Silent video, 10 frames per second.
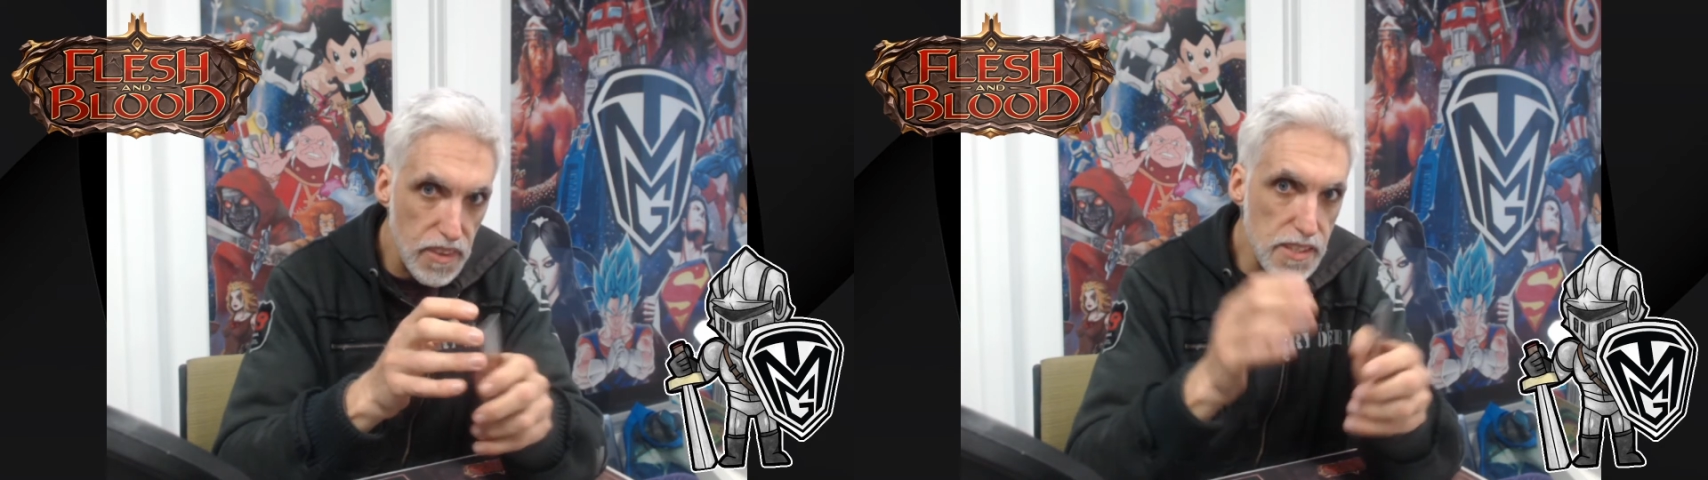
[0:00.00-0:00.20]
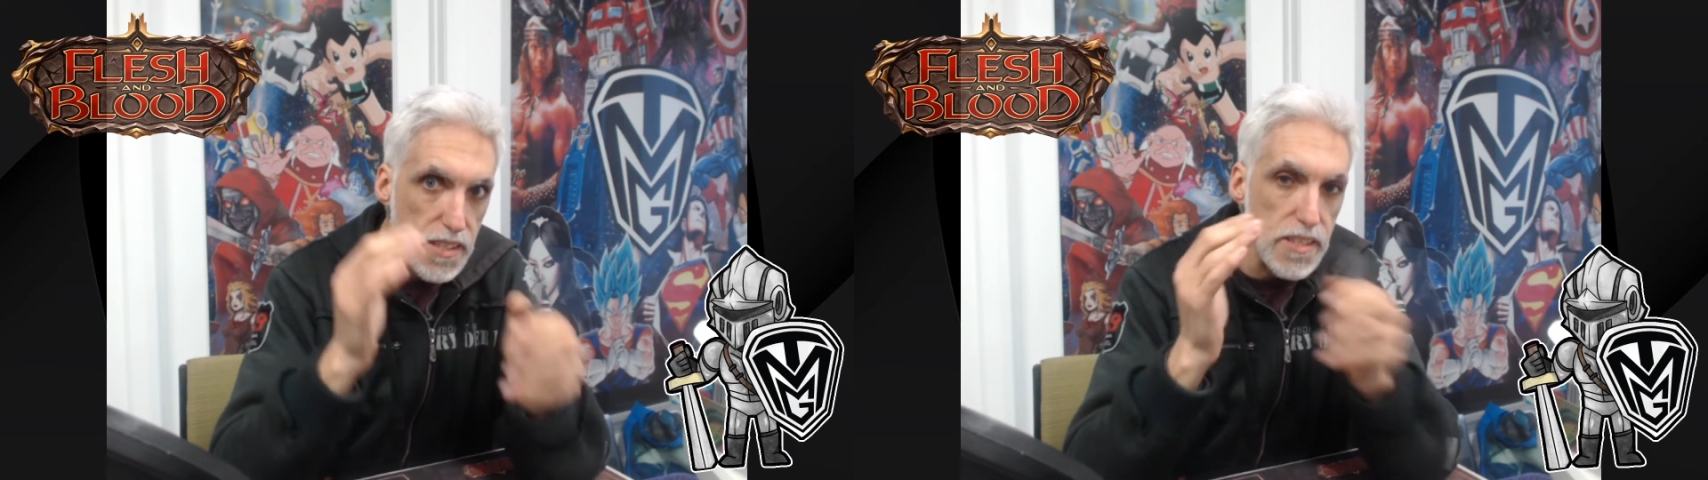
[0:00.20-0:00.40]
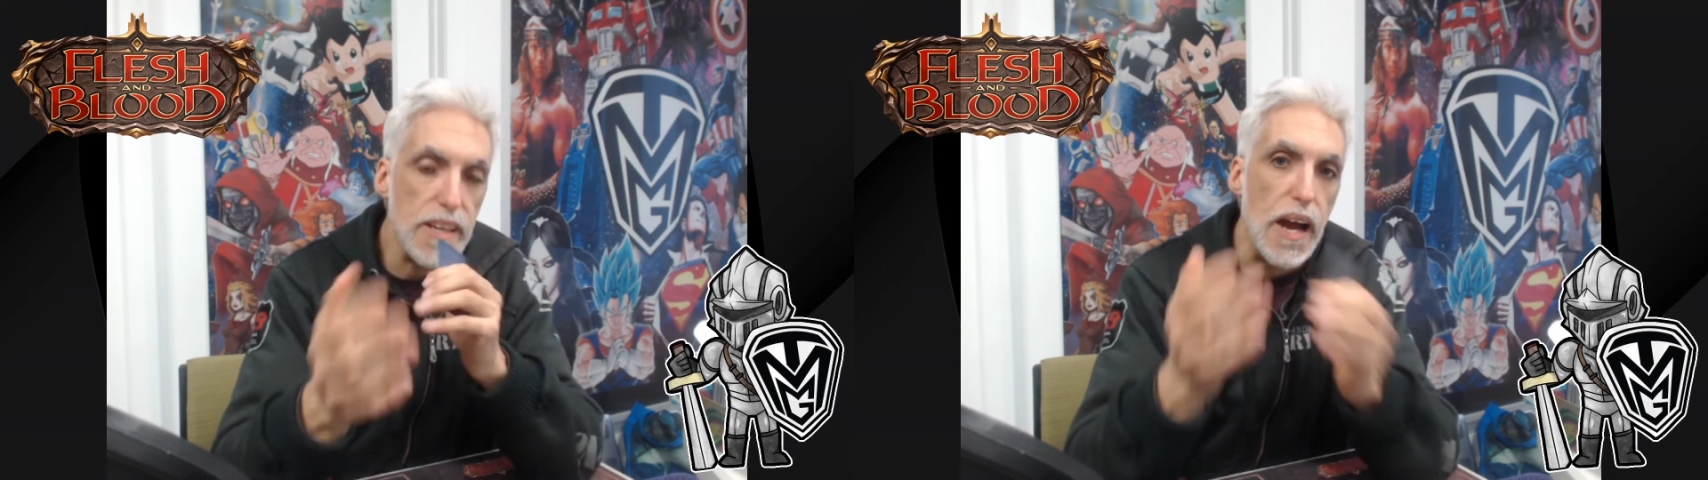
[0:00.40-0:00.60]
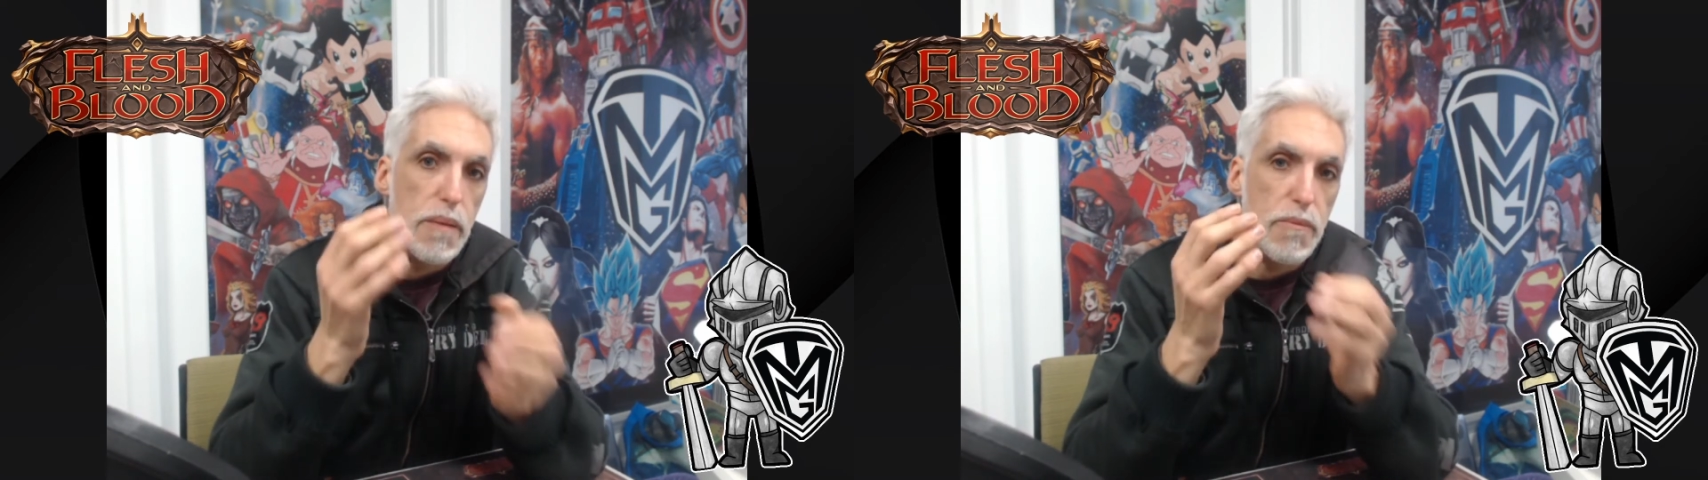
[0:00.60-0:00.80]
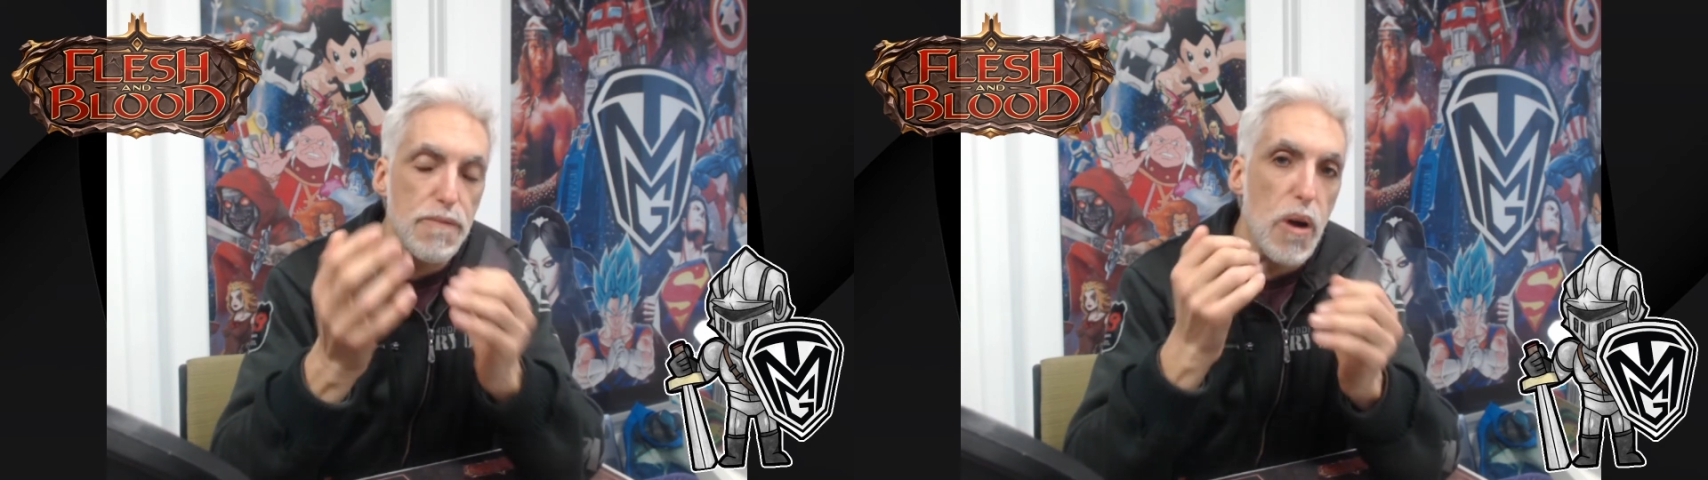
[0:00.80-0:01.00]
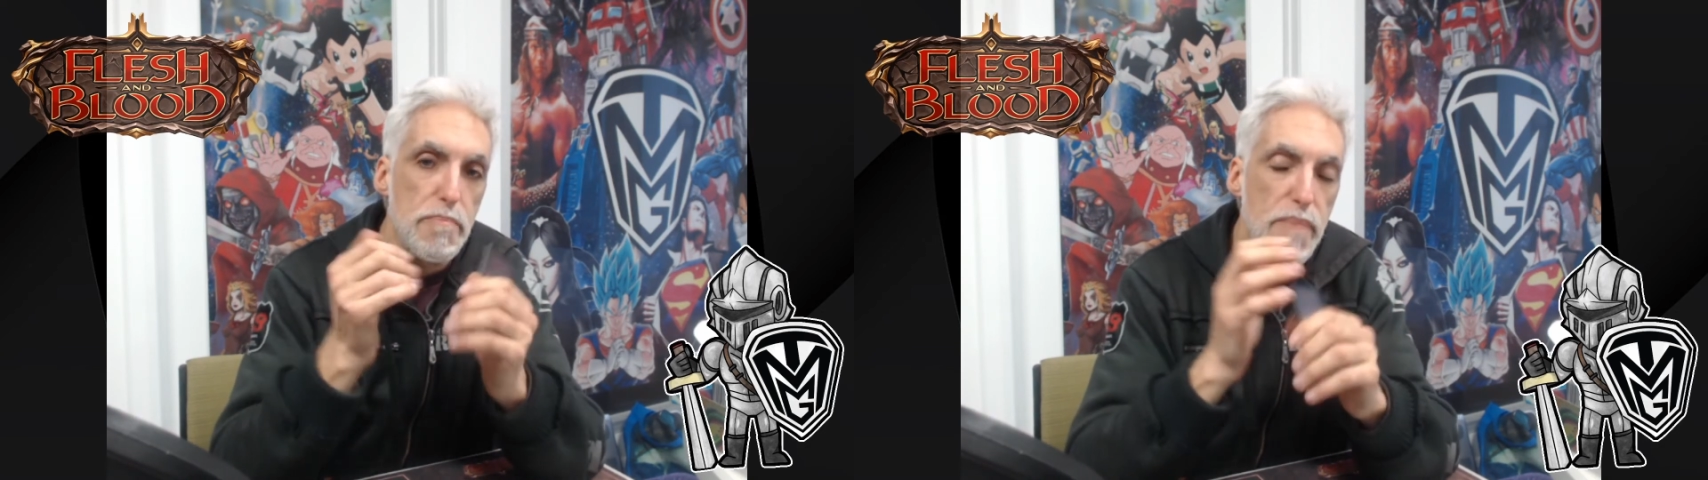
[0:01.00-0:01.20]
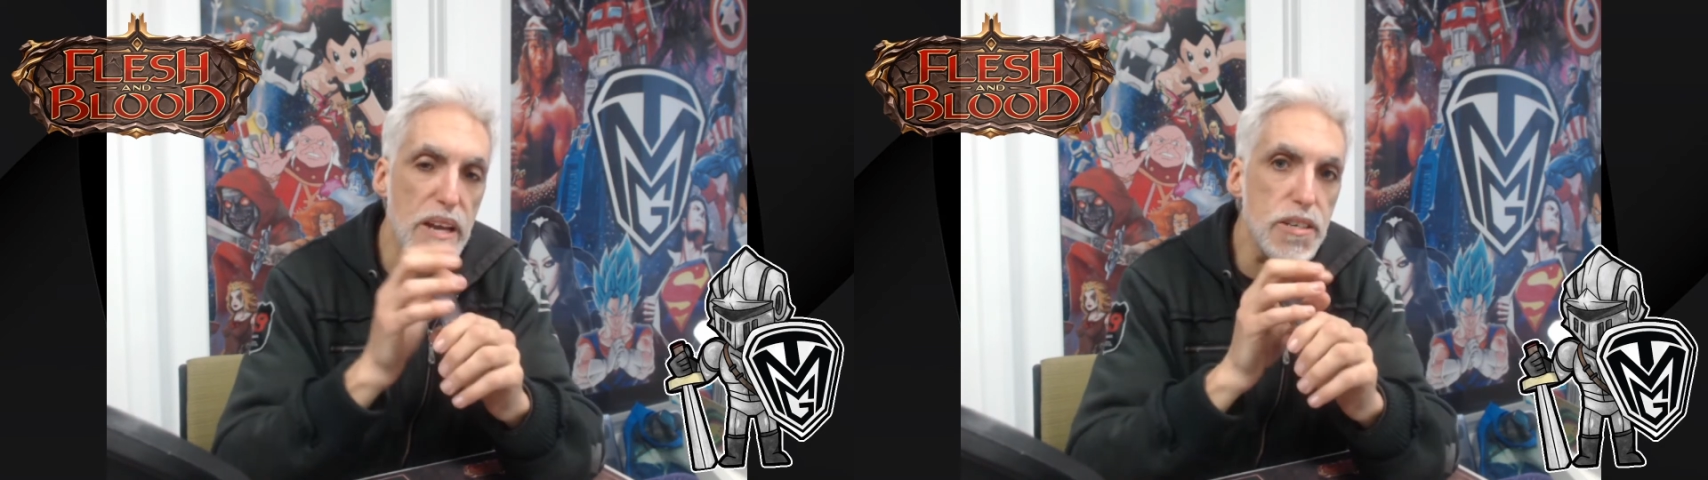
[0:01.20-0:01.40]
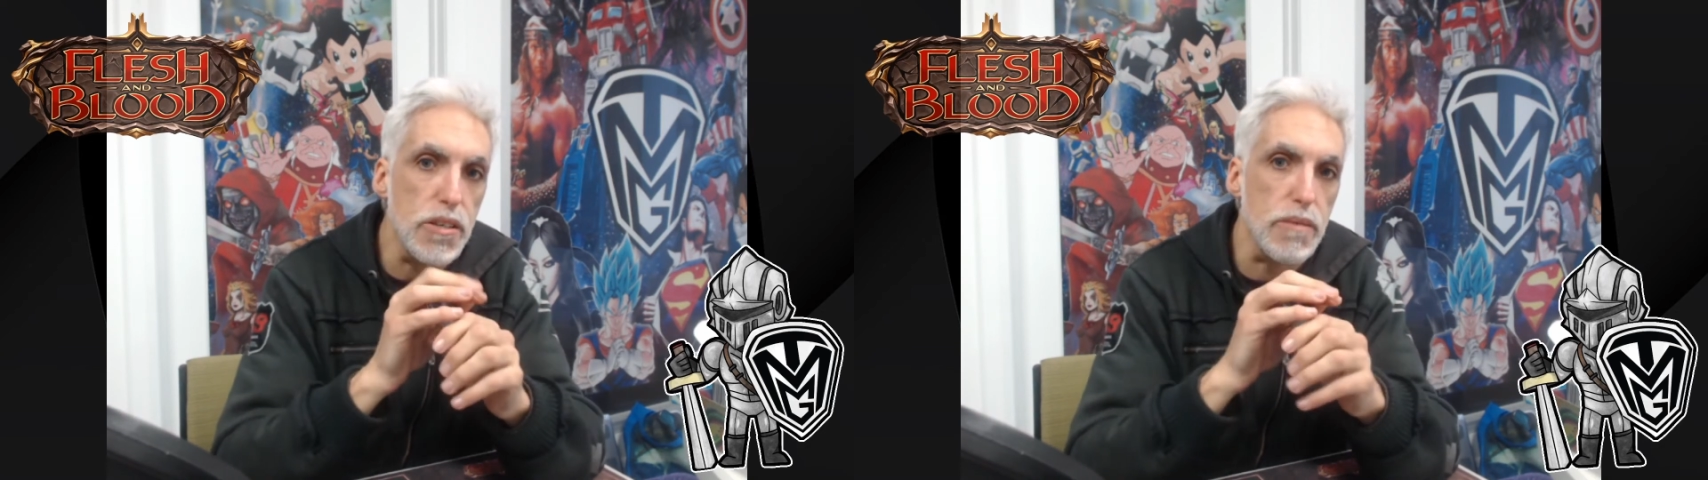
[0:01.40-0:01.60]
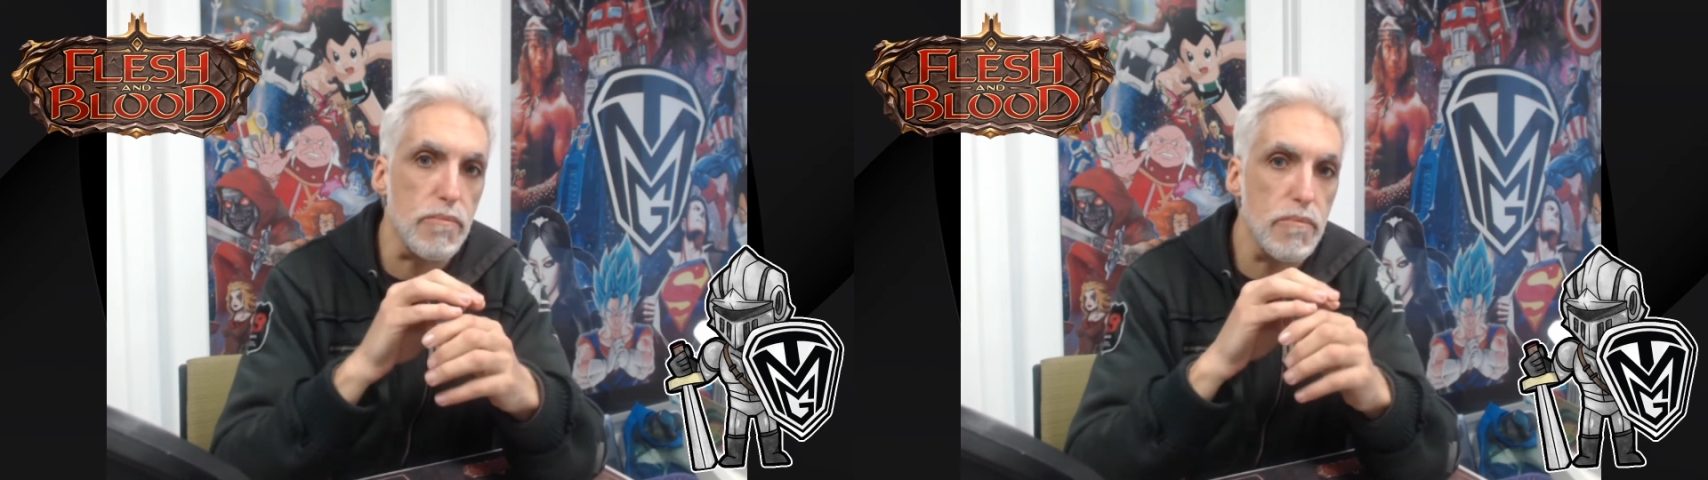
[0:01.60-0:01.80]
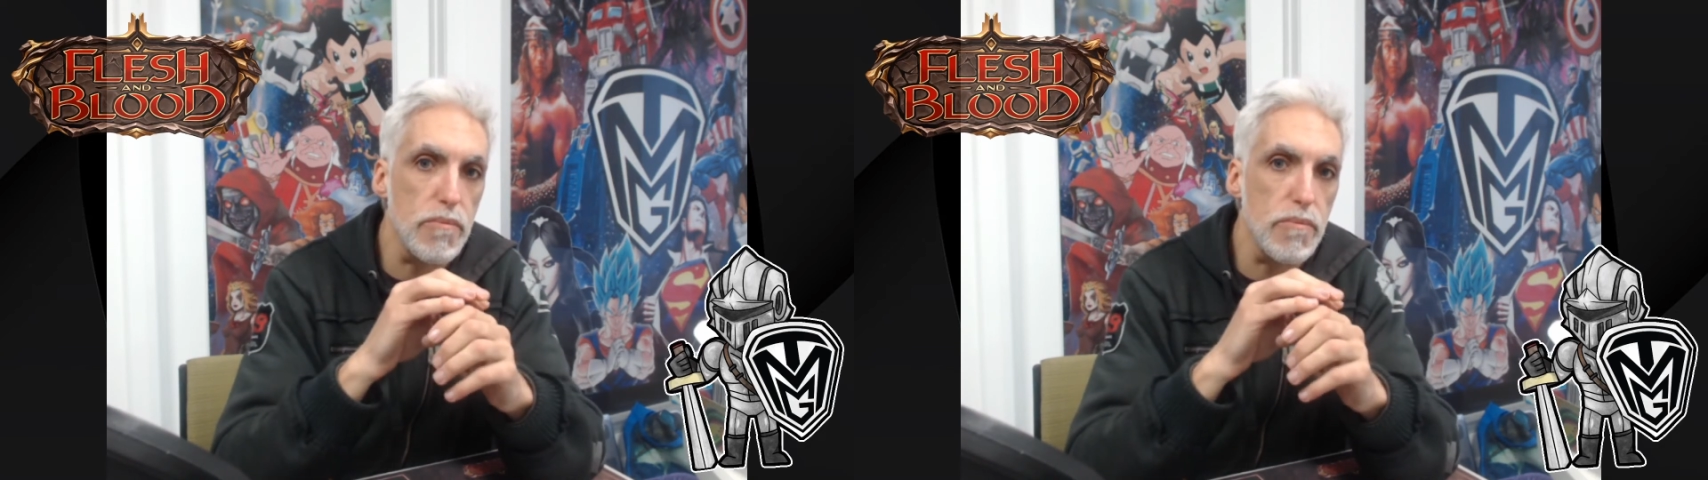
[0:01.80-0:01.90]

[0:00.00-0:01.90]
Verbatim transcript: This is a game of momentum.